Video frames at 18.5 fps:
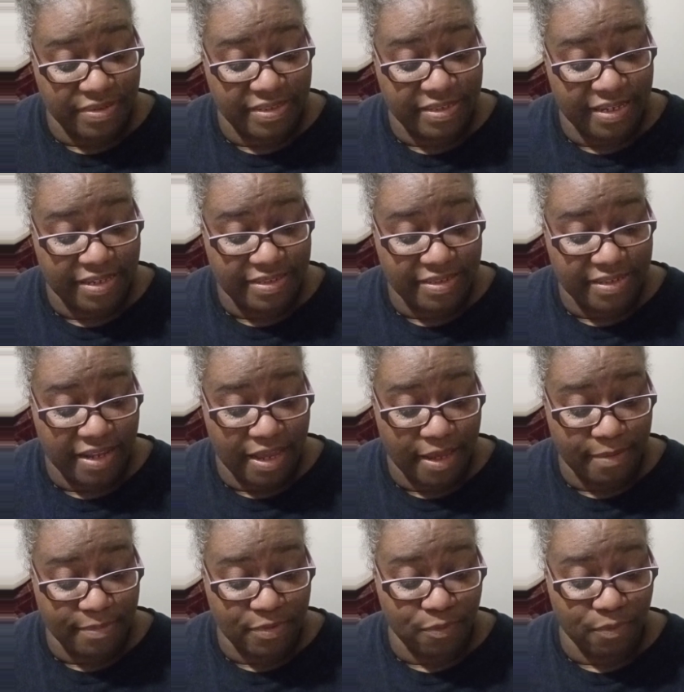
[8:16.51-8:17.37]
6
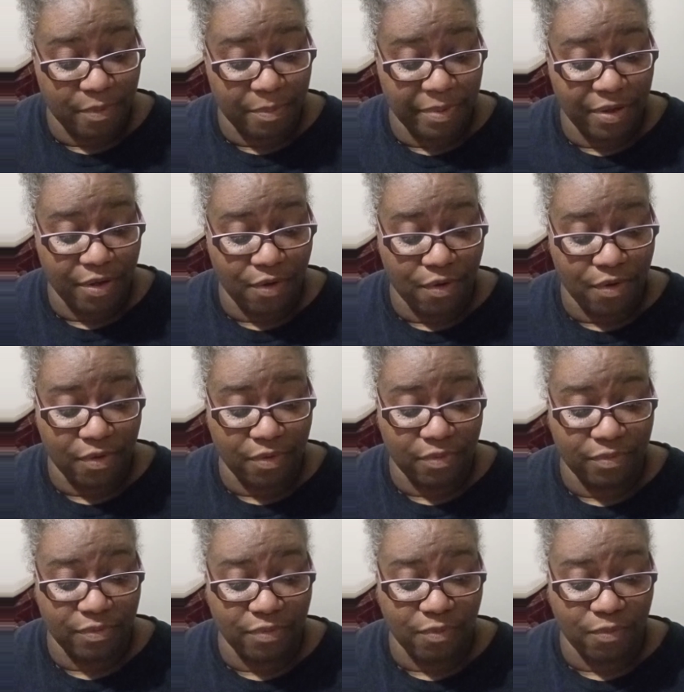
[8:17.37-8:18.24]
names will be
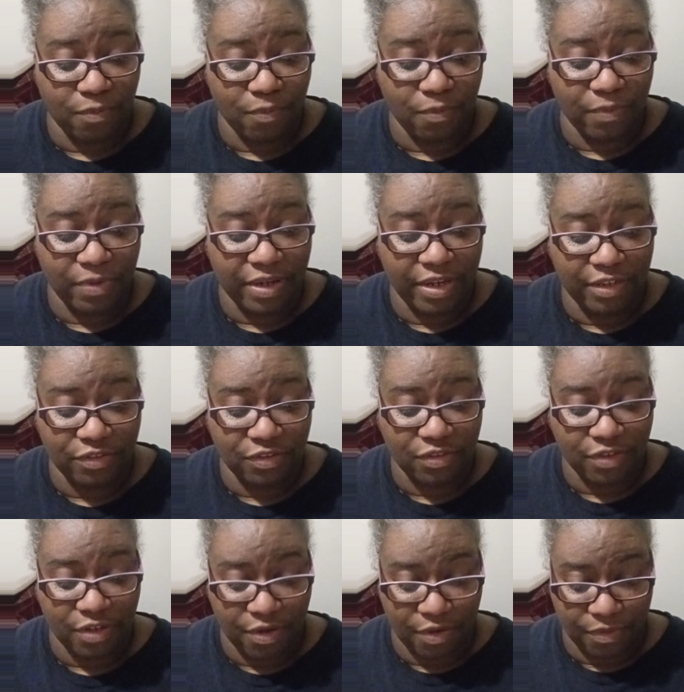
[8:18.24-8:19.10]
on each
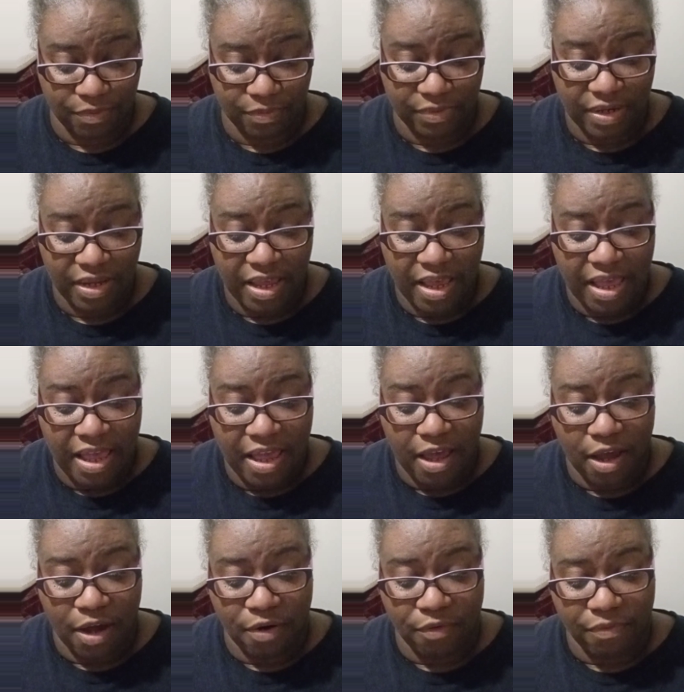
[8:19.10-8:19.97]
stone,
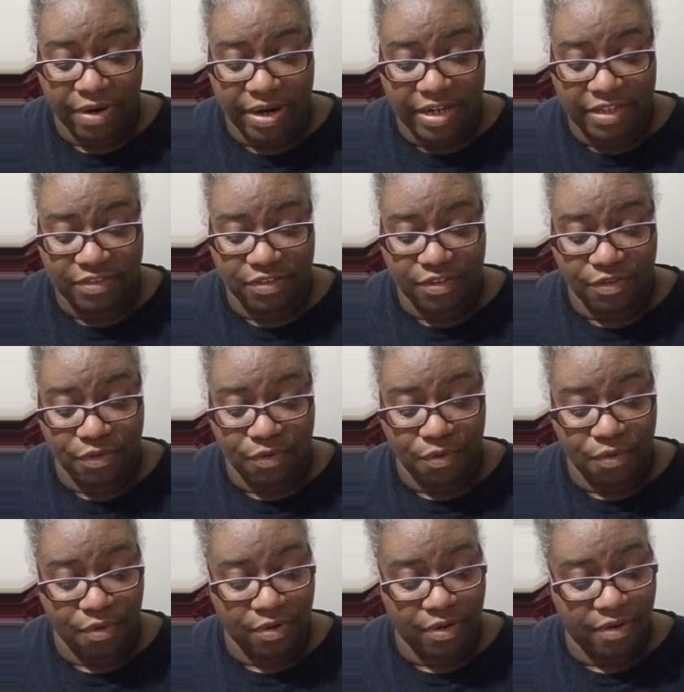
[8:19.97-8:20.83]
arranged in the
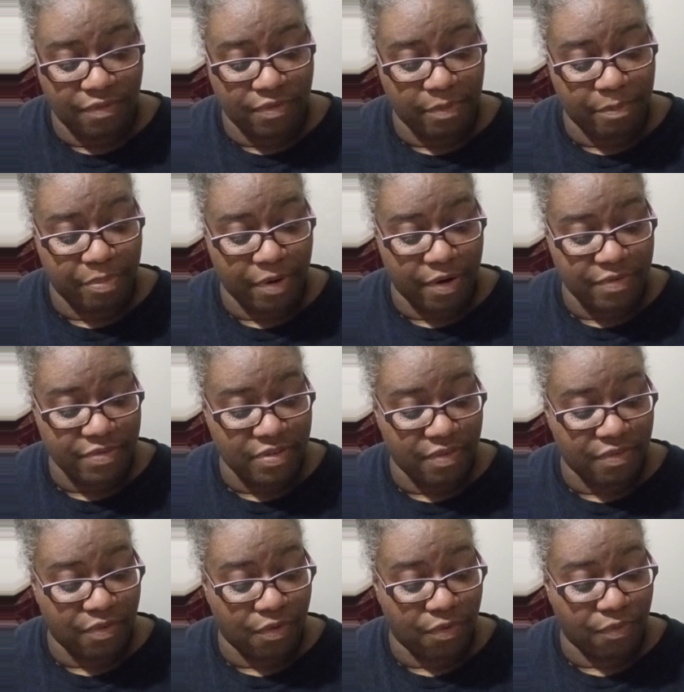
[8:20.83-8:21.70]
order of the births
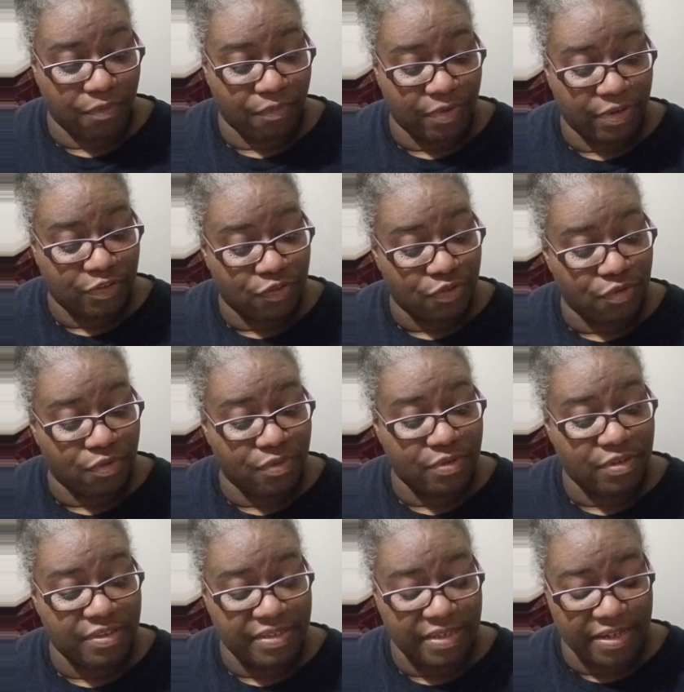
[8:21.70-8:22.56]
of the
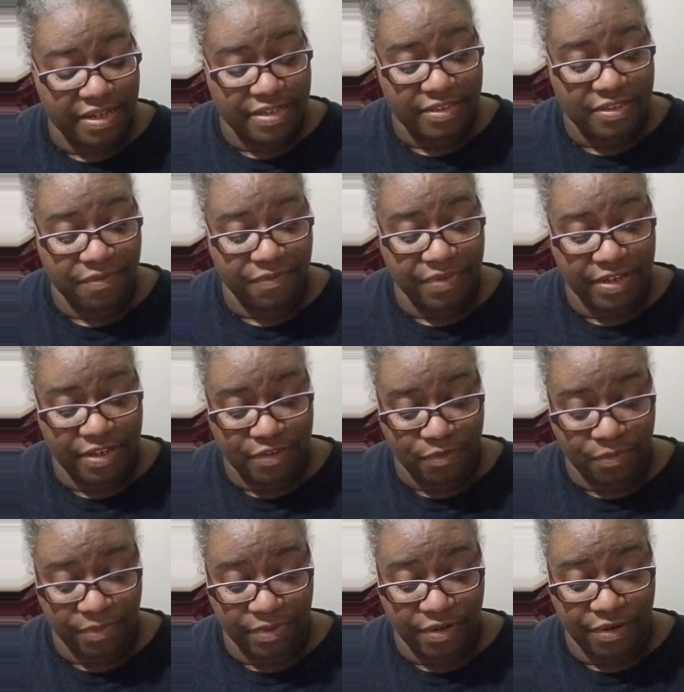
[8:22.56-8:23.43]
original sons of
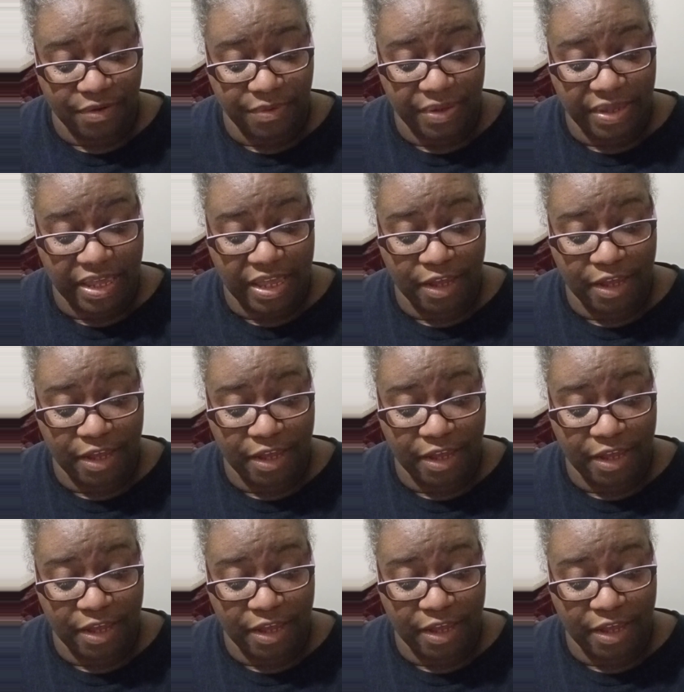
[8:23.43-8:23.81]
Israel.